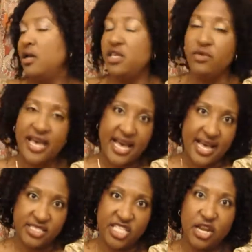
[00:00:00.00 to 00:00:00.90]
You
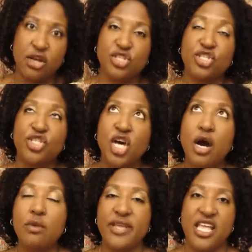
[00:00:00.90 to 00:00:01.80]
guys, there are
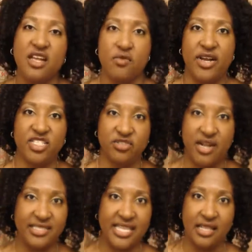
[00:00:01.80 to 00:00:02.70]
so many good
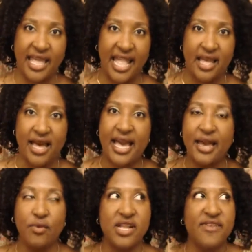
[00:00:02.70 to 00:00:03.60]
restaurants in Atlanta.
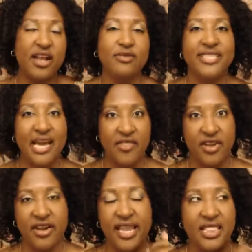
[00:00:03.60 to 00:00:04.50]
I, whenever I go down
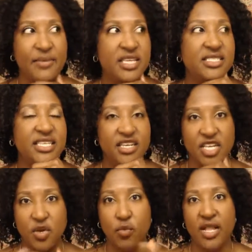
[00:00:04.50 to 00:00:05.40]
there, and let me just tell
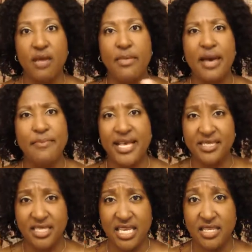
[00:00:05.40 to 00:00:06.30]
you, one of my
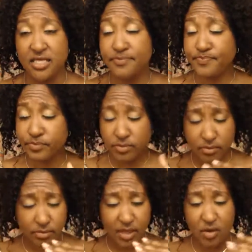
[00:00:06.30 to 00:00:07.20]
besties
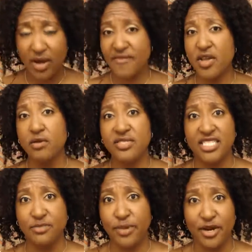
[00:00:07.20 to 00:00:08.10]
who I've known
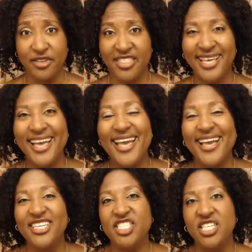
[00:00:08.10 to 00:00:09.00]
since birth,
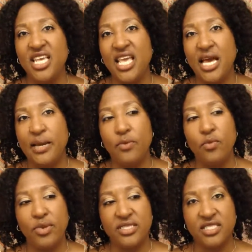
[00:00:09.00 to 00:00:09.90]
she
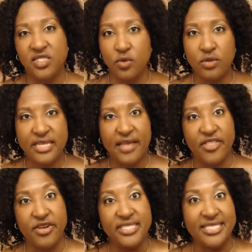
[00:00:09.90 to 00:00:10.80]
um, went to school down
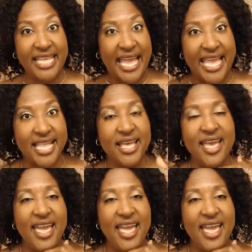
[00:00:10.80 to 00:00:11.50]
there and stayed.